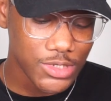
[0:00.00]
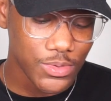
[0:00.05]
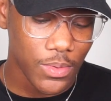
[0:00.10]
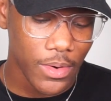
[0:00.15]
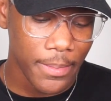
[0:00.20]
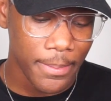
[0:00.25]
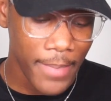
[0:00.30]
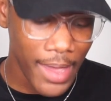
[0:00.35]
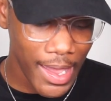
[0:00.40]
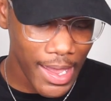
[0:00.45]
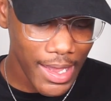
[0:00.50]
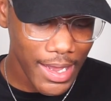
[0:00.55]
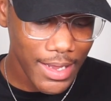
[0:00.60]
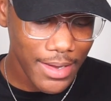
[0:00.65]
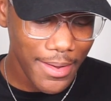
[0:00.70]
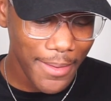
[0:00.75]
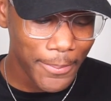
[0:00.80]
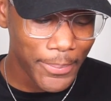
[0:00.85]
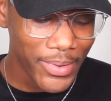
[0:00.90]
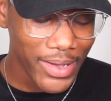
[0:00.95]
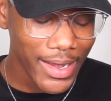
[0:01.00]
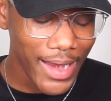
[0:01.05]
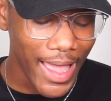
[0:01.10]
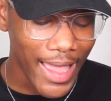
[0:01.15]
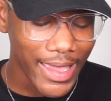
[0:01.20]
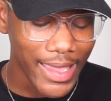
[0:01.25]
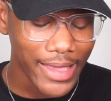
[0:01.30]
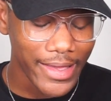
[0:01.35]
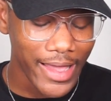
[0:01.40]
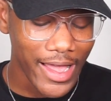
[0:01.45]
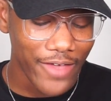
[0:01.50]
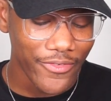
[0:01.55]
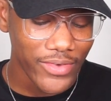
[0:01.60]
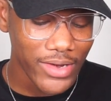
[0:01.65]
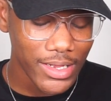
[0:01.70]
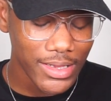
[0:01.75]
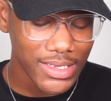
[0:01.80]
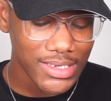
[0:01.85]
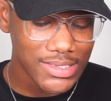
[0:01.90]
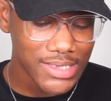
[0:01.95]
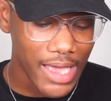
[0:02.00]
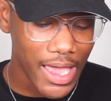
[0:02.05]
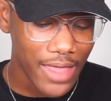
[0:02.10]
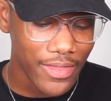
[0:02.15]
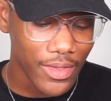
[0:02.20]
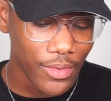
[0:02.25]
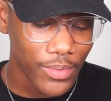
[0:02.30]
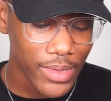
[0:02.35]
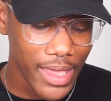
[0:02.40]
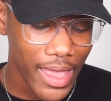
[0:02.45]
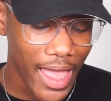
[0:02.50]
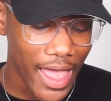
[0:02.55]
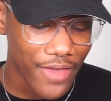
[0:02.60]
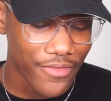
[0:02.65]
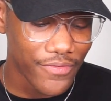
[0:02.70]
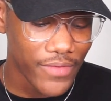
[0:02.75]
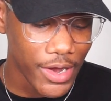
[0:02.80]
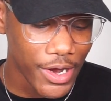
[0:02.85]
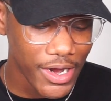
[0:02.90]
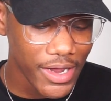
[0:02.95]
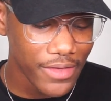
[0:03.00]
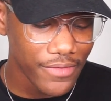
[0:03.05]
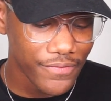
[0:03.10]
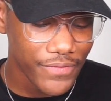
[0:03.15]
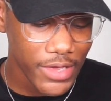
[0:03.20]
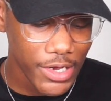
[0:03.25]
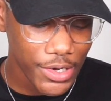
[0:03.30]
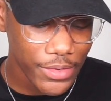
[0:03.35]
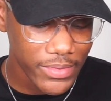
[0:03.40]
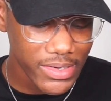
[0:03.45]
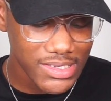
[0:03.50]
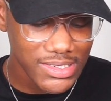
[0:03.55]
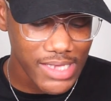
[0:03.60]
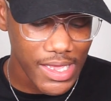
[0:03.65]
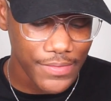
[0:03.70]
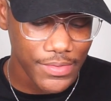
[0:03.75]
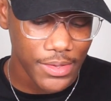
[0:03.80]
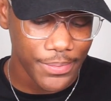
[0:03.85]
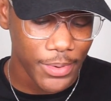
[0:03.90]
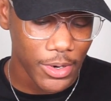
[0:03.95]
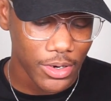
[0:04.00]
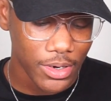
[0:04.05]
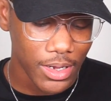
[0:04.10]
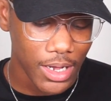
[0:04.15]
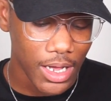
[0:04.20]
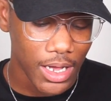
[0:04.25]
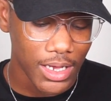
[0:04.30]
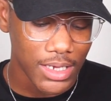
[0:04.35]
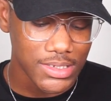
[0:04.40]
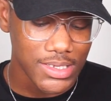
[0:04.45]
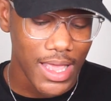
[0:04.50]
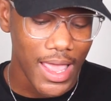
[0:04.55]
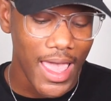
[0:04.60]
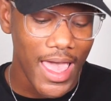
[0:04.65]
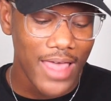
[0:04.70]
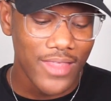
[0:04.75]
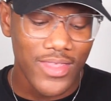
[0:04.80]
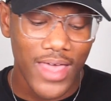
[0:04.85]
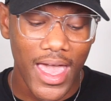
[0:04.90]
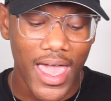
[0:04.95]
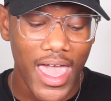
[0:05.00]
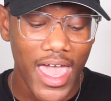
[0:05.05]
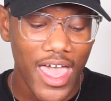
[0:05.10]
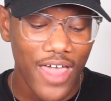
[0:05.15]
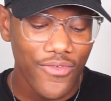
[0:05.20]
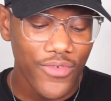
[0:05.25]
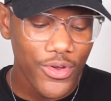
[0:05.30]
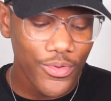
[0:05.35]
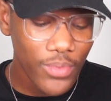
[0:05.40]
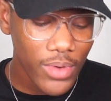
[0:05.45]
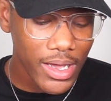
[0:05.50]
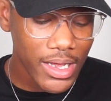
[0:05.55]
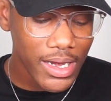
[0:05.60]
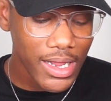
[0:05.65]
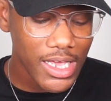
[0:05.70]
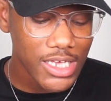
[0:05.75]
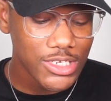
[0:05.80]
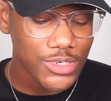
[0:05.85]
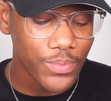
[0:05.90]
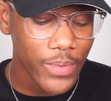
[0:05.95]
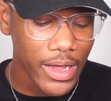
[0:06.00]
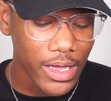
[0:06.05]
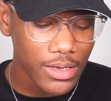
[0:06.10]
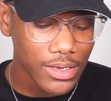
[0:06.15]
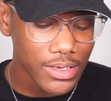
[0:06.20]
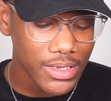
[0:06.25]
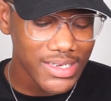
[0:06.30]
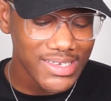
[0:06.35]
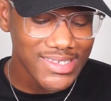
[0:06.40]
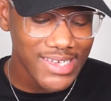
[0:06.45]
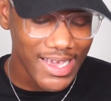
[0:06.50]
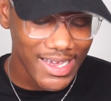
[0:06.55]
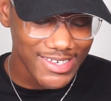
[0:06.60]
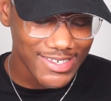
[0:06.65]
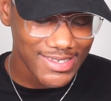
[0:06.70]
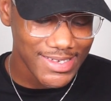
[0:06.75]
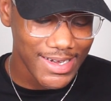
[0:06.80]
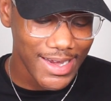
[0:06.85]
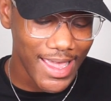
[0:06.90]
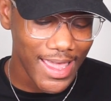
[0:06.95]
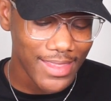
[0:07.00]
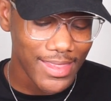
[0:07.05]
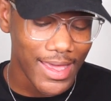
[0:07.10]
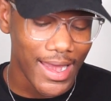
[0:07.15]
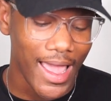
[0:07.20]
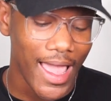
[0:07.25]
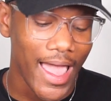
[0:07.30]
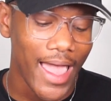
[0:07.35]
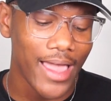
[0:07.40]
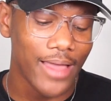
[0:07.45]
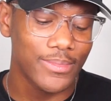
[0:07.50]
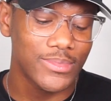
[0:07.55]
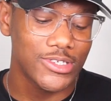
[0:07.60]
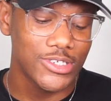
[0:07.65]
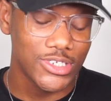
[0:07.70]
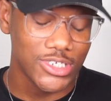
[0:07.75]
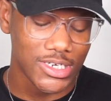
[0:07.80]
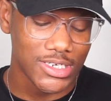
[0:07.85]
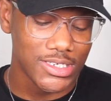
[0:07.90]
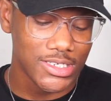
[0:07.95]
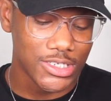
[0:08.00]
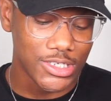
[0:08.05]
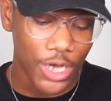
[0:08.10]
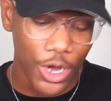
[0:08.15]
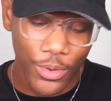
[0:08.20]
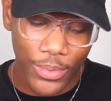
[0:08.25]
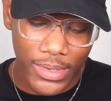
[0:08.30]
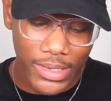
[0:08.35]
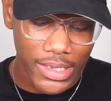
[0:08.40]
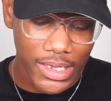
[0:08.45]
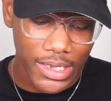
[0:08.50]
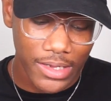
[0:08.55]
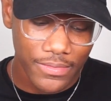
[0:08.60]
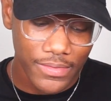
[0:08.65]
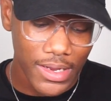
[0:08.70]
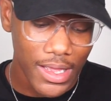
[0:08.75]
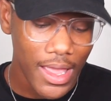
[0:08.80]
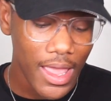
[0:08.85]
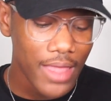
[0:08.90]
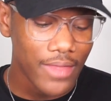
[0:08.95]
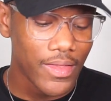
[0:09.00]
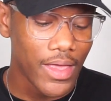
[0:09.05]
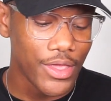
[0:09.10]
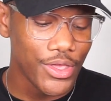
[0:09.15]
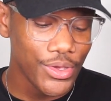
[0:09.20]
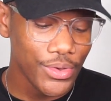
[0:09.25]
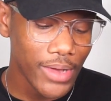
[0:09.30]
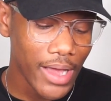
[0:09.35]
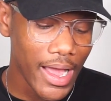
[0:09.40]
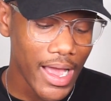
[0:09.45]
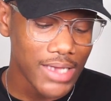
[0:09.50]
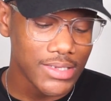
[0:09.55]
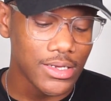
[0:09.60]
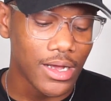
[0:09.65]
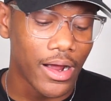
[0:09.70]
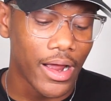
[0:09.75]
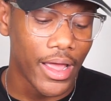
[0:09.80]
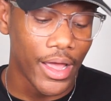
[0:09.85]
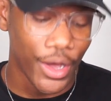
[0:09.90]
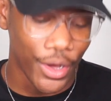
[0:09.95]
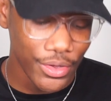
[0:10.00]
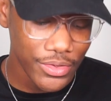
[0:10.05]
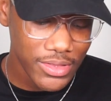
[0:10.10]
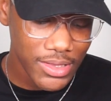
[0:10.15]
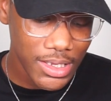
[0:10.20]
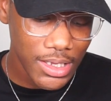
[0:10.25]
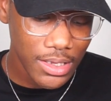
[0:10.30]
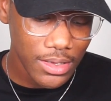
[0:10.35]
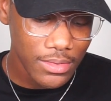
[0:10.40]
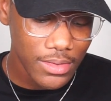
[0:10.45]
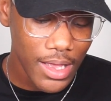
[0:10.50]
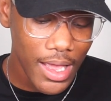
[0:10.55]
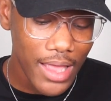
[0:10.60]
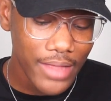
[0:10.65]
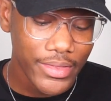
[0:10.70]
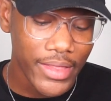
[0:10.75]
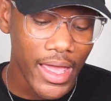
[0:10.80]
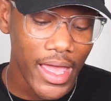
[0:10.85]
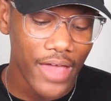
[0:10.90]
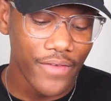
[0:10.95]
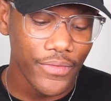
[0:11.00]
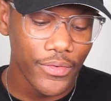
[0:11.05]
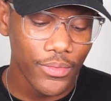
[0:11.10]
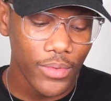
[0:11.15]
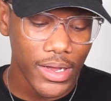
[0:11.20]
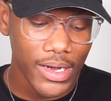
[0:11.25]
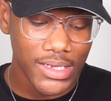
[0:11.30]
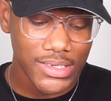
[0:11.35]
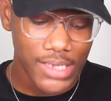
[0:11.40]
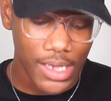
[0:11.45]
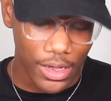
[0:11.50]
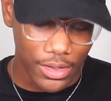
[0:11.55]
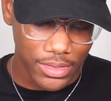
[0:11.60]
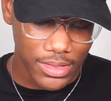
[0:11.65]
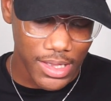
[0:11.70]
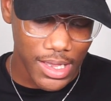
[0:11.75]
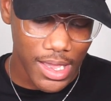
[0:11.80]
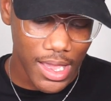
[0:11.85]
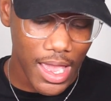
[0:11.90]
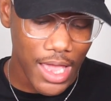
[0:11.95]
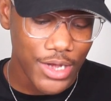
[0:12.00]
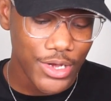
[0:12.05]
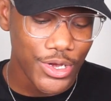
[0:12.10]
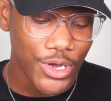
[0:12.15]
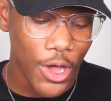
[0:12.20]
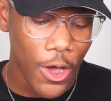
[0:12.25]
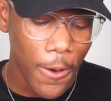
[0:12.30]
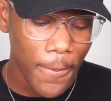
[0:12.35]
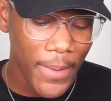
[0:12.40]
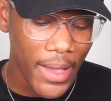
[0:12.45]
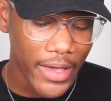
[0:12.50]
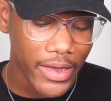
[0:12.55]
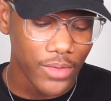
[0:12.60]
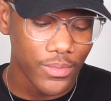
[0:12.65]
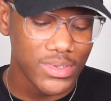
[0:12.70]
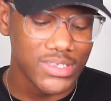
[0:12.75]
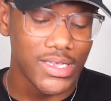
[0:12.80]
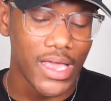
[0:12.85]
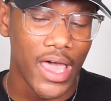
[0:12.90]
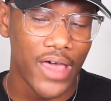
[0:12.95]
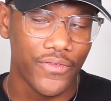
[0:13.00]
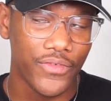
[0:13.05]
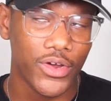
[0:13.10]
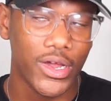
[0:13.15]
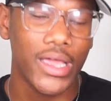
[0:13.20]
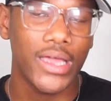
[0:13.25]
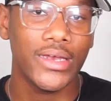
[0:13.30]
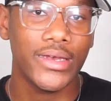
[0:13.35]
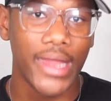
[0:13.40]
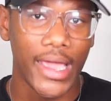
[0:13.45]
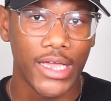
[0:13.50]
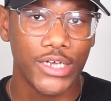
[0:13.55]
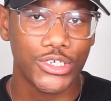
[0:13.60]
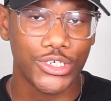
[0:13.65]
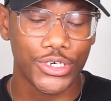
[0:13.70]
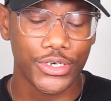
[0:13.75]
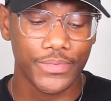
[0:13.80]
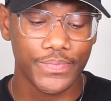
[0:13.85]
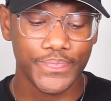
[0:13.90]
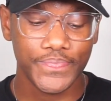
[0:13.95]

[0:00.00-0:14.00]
were made, but I can confidently say that we have very vigorous safety protocols, that everyone is regularly tested, and that I am just so relieved that you guys are healthy, that everyone is healthy, and nobody was ever in danger.